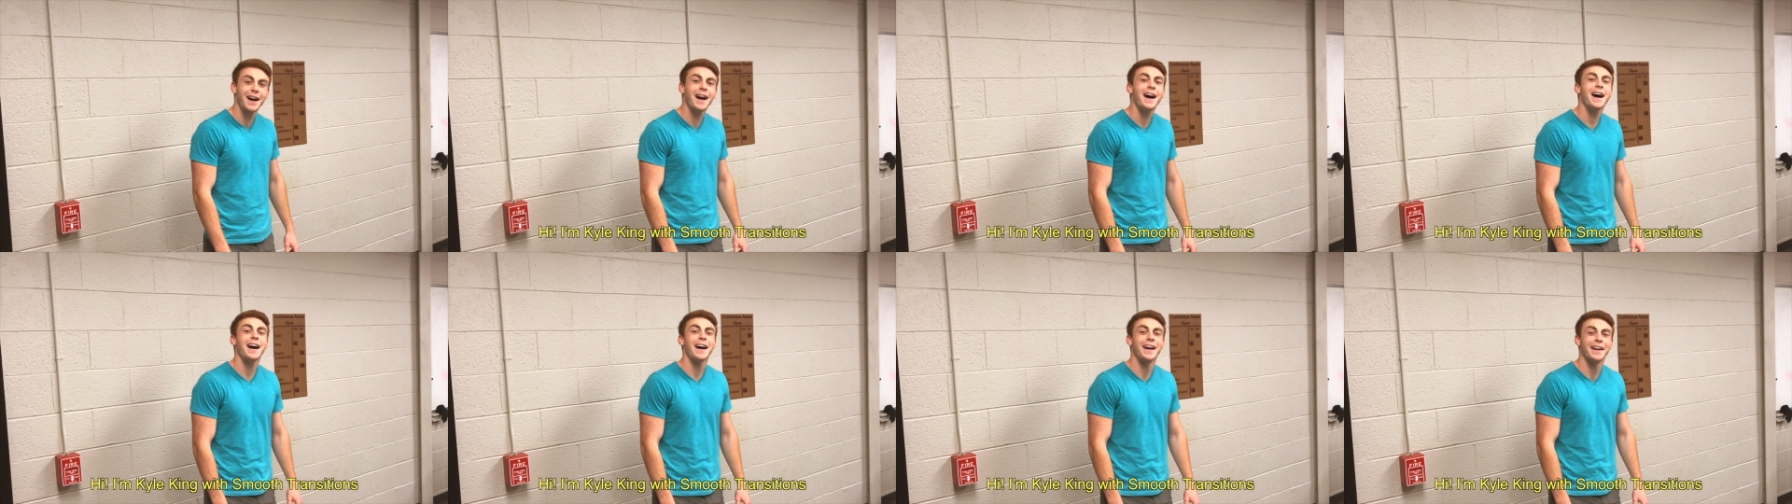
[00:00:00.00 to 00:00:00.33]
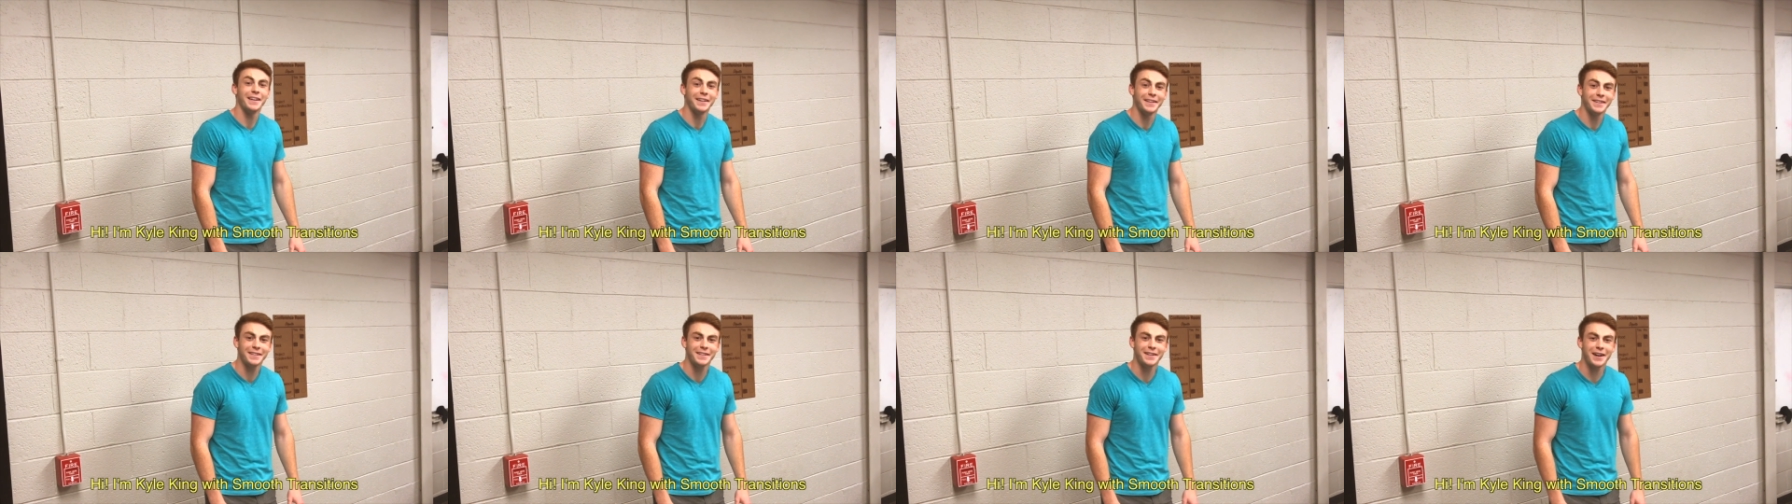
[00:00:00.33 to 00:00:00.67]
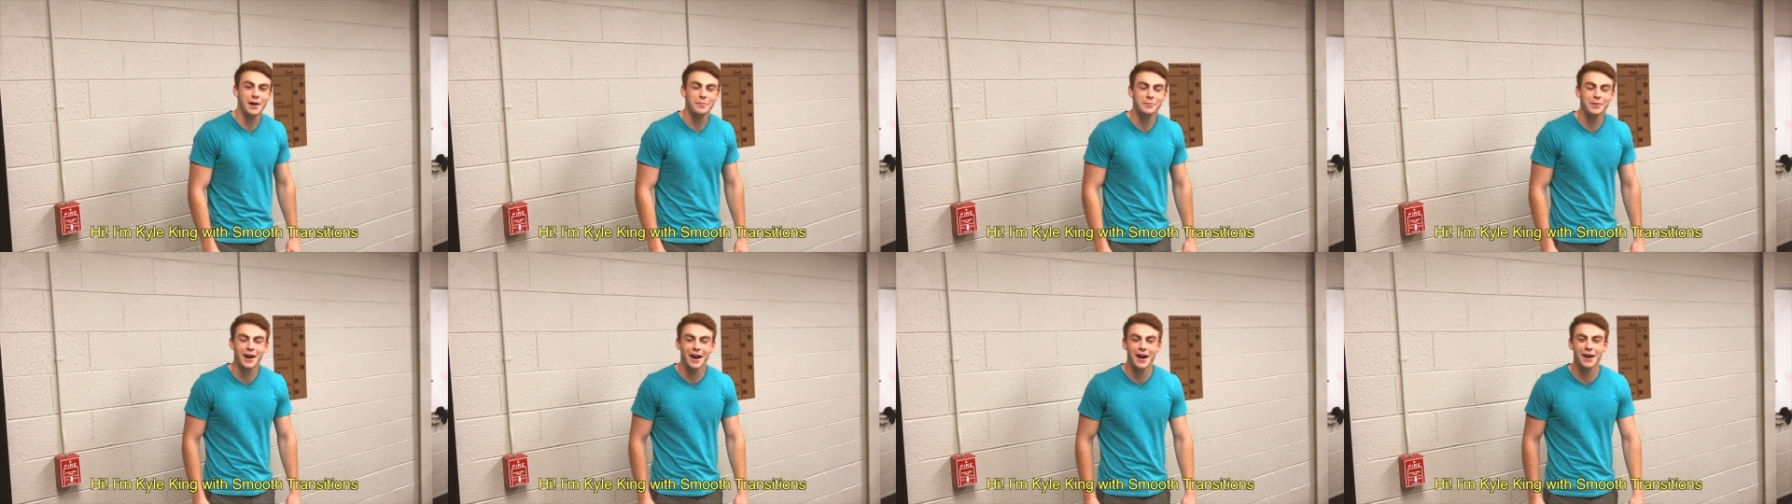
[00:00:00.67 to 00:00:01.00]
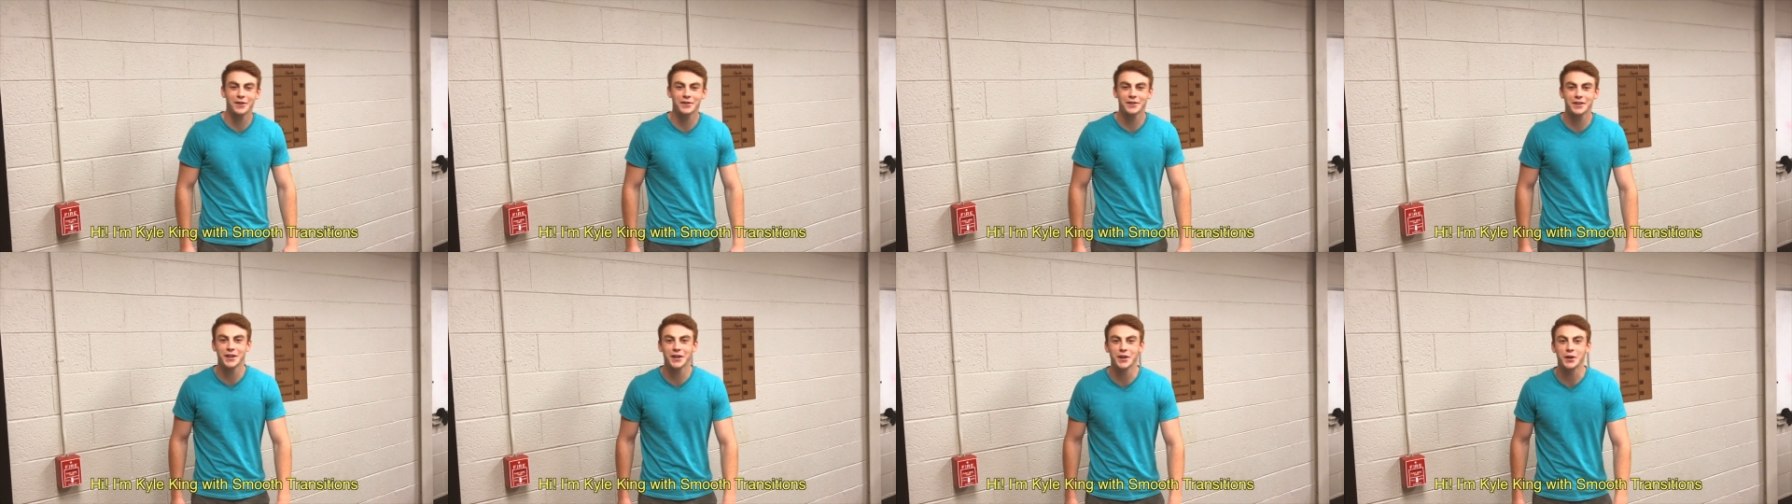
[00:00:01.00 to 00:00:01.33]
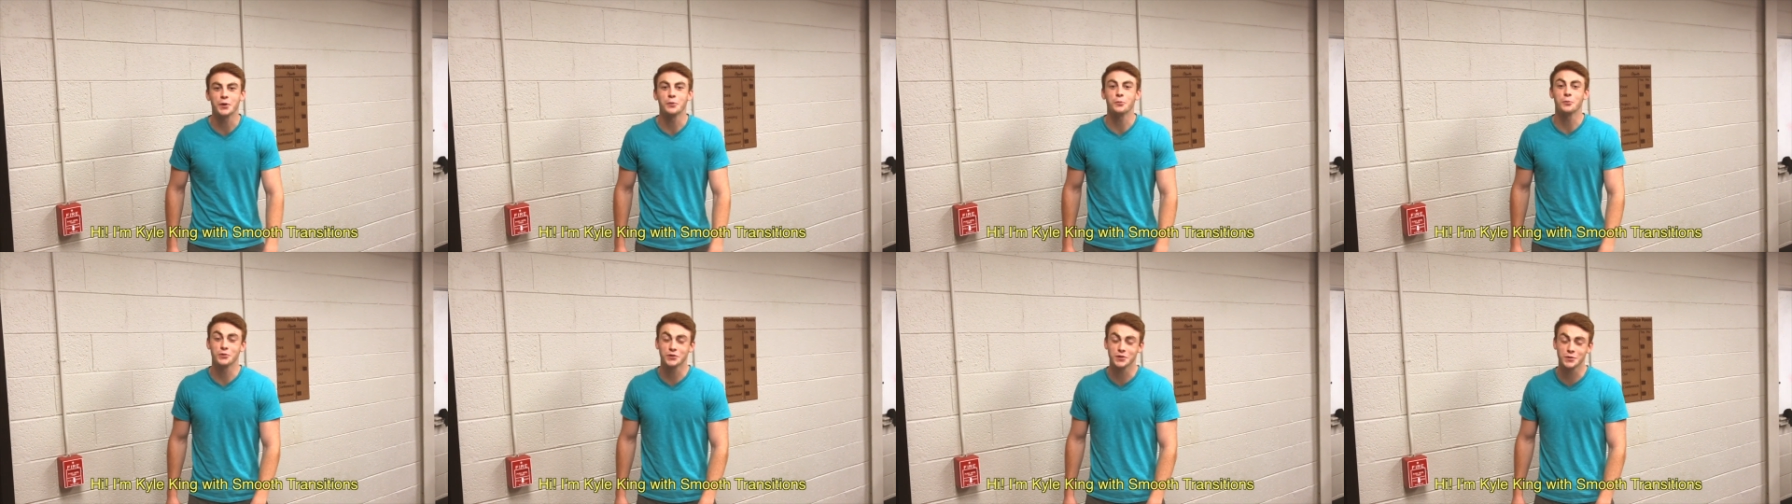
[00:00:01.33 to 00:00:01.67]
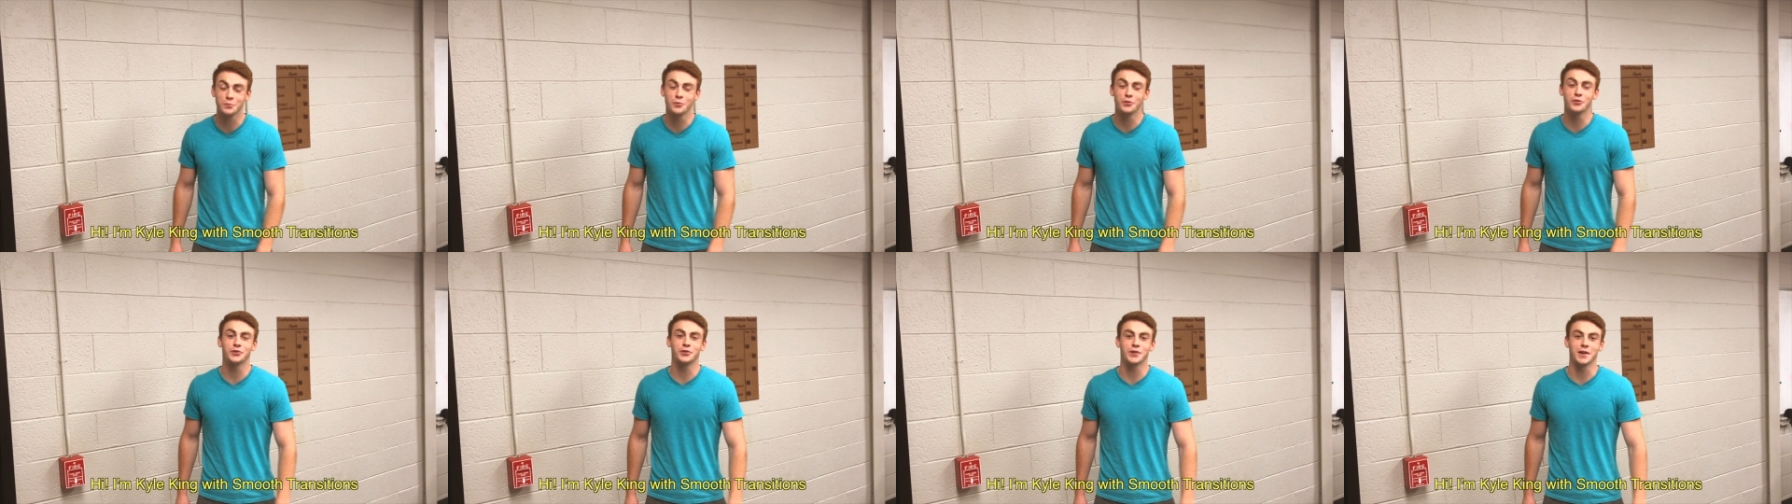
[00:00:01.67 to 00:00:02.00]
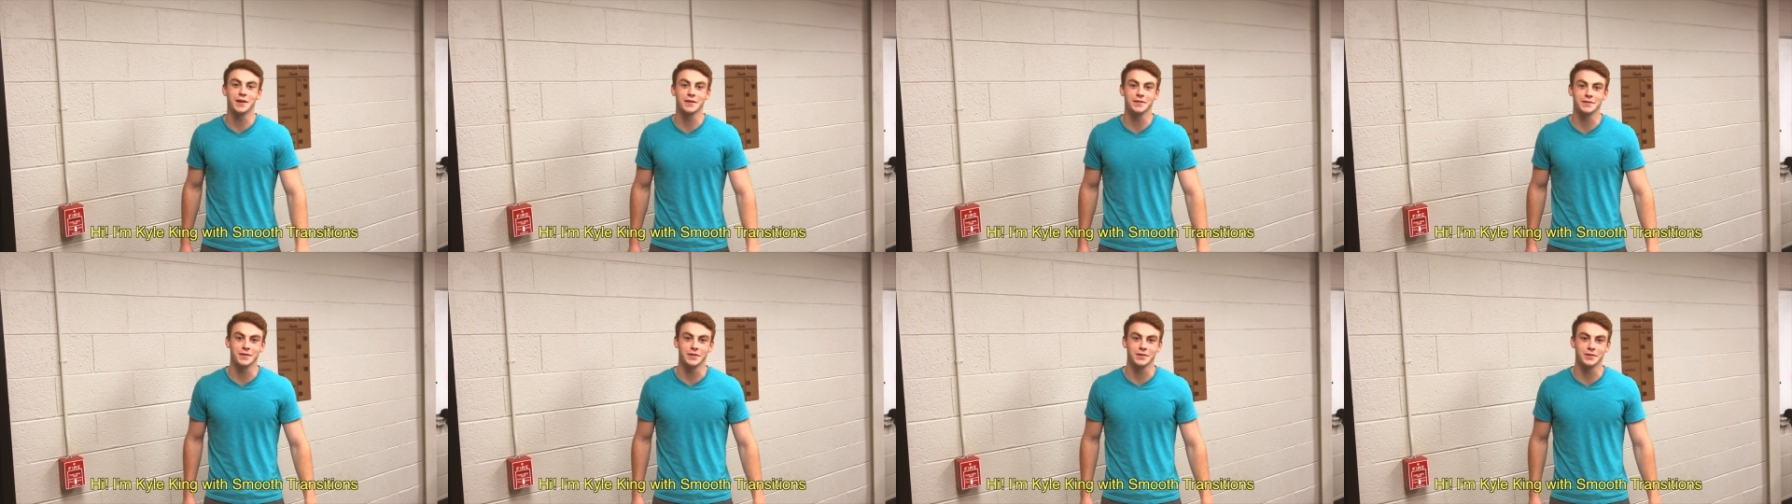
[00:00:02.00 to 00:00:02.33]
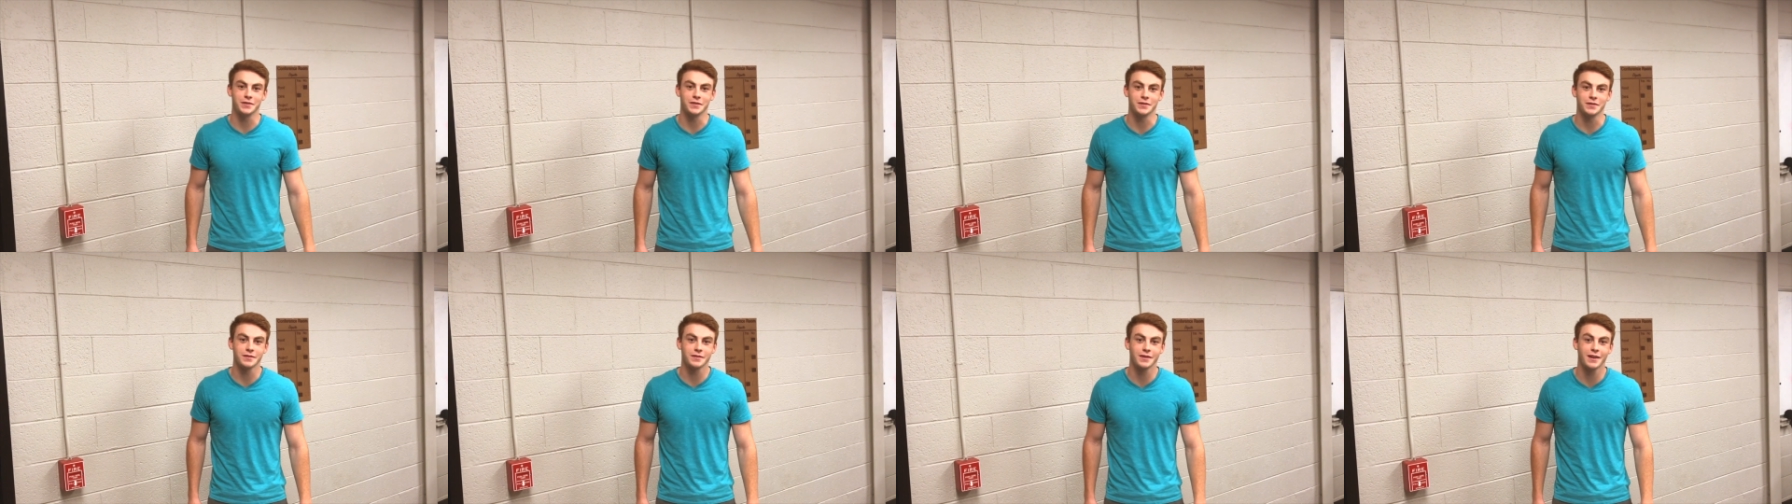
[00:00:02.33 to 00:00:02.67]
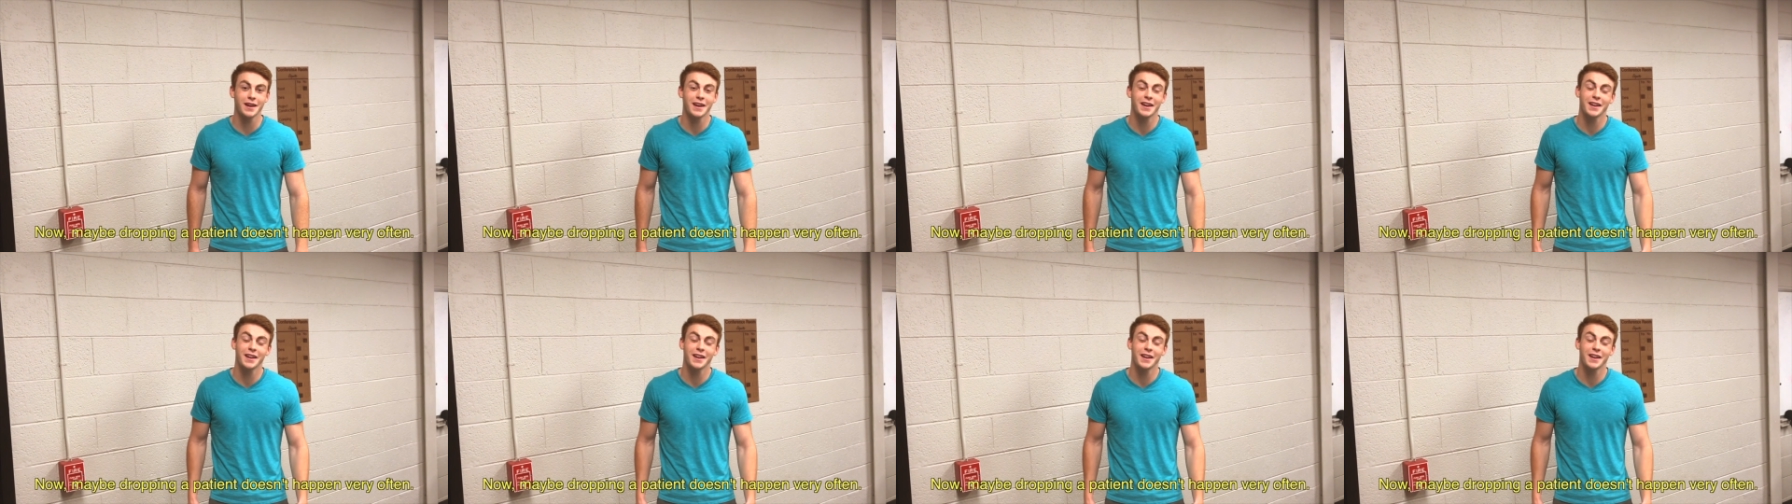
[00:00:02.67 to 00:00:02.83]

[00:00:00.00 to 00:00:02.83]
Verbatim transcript: Hi, I'm Kyle King with Smooth Transitions.